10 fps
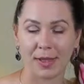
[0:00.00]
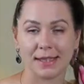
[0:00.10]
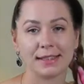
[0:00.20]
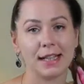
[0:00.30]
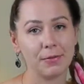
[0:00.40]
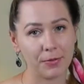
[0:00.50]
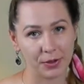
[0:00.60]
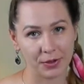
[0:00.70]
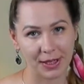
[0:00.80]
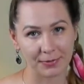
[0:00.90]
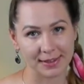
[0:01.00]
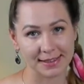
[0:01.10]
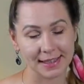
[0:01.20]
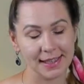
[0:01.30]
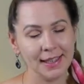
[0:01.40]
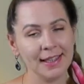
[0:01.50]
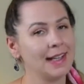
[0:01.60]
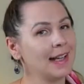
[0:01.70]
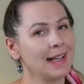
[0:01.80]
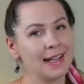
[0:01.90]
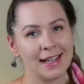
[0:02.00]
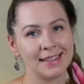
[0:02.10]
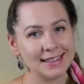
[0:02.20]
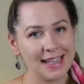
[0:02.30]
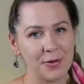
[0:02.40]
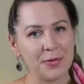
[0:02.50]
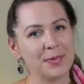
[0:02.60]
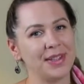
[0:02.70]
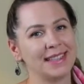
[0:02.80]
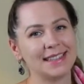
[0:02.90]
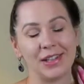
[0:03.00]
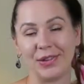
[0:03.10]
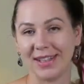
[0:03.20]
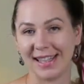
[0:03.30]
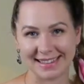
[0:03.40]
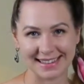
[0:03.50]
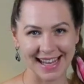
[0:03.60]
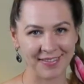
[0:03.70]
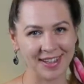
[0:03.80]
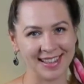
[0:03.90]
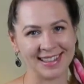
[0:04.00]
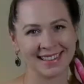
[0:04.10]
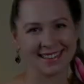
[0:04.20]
my self-photography skill, stay with me, so let's dive in.